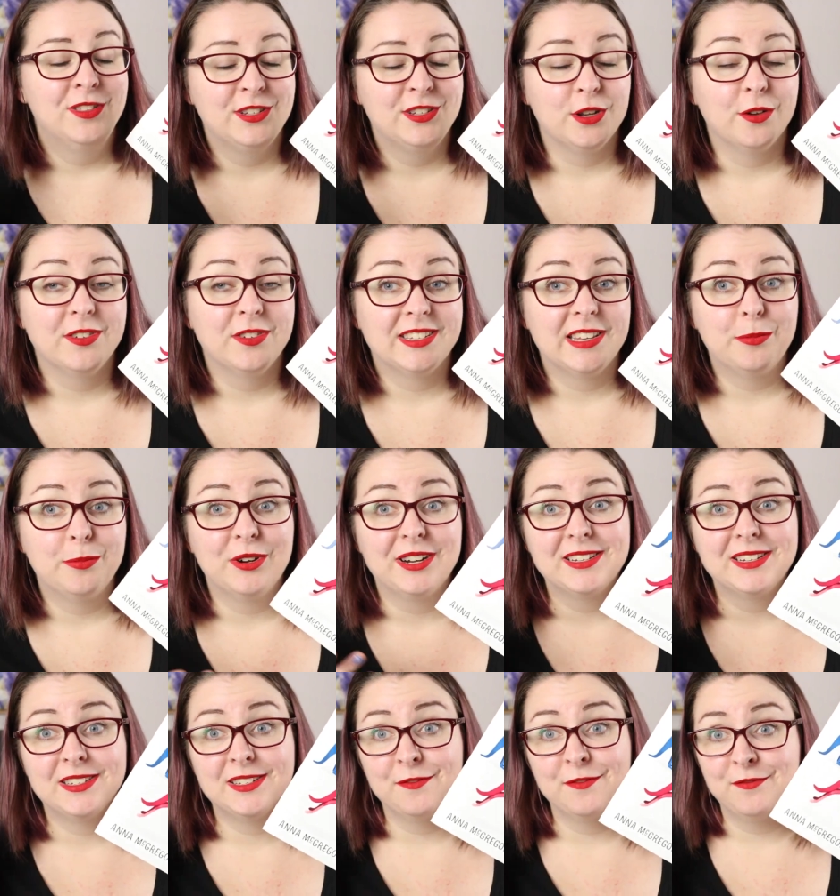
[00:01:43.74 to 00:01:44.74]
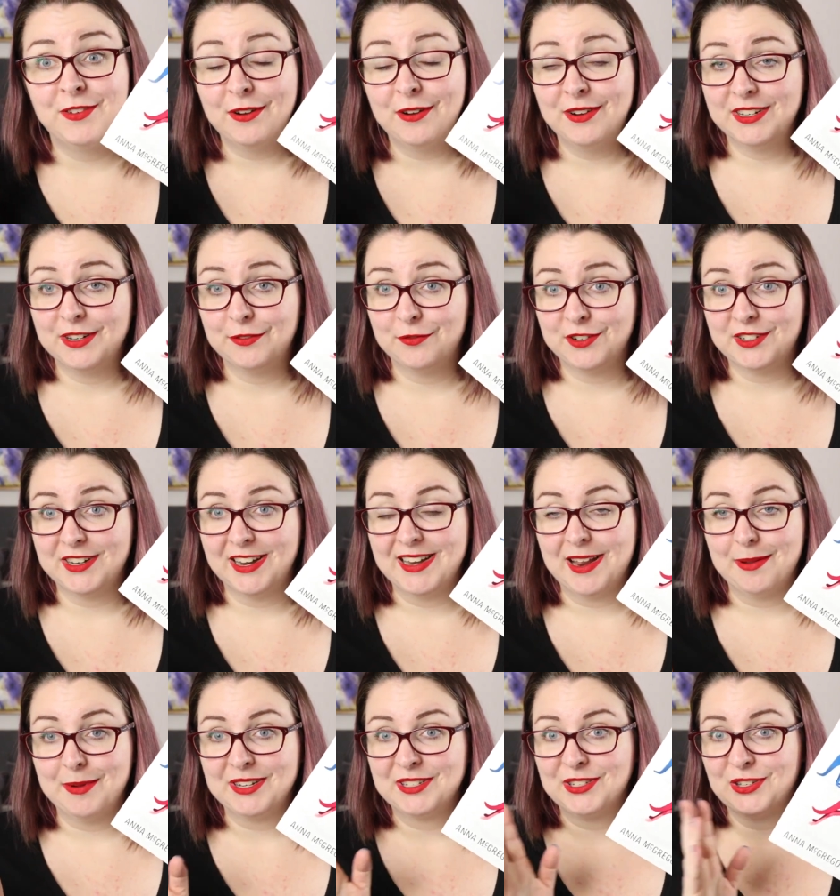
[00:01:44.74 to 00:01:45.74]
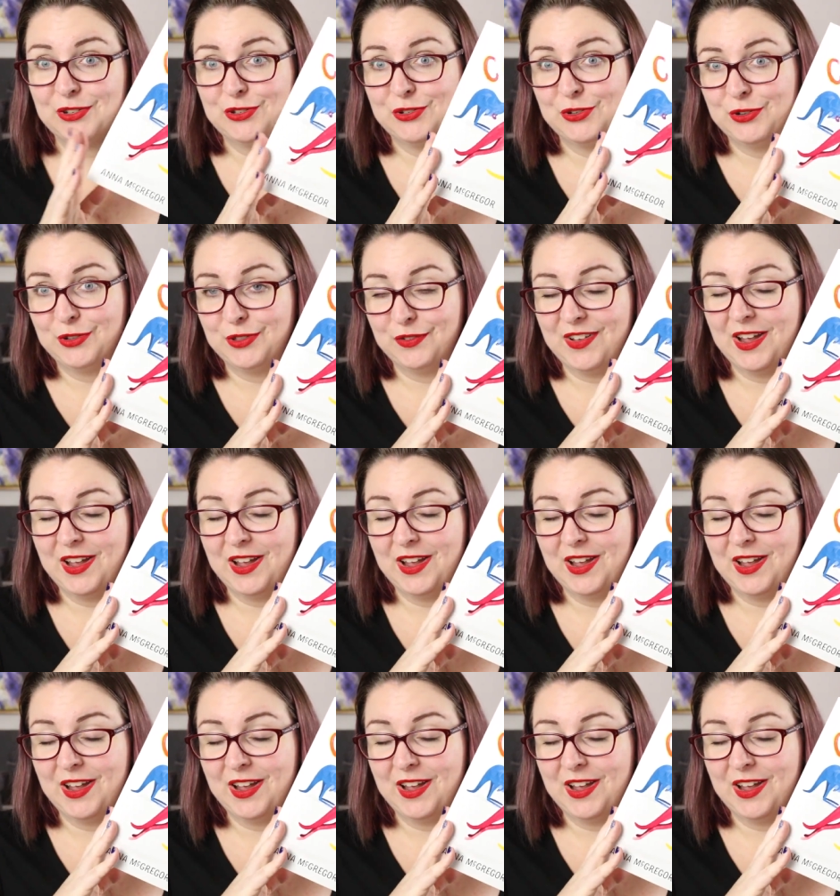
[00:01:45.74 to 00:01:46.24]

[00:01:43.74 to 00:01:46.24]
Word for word: This obviously brings very different dynamics to the